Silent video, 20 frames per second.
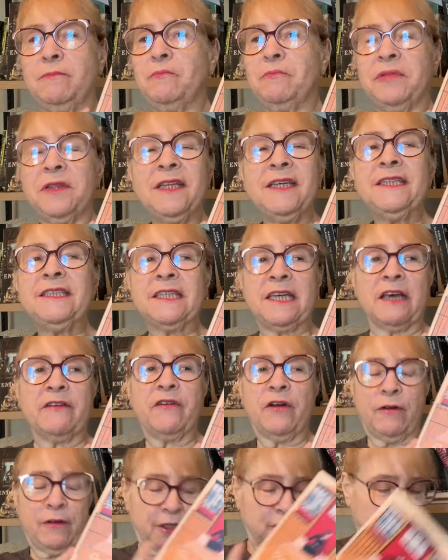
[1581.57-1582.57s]
Please give
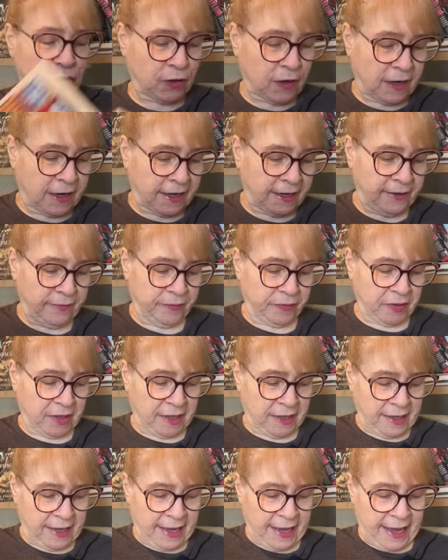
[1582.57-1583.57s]
her a try.
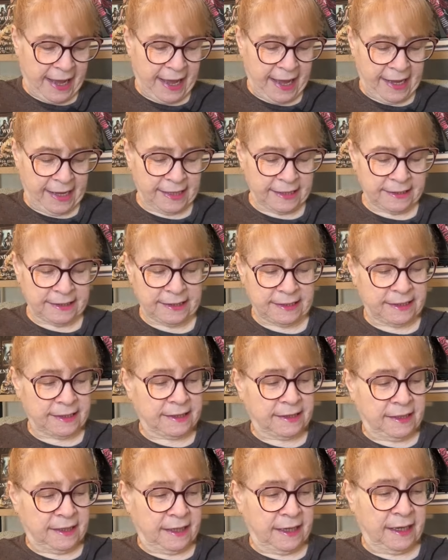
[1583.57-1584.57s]
And
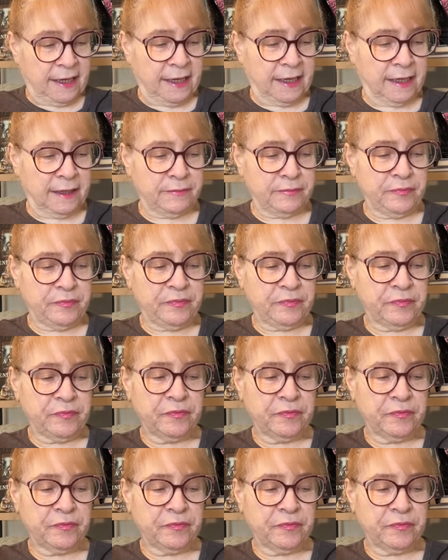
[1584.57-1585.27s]
I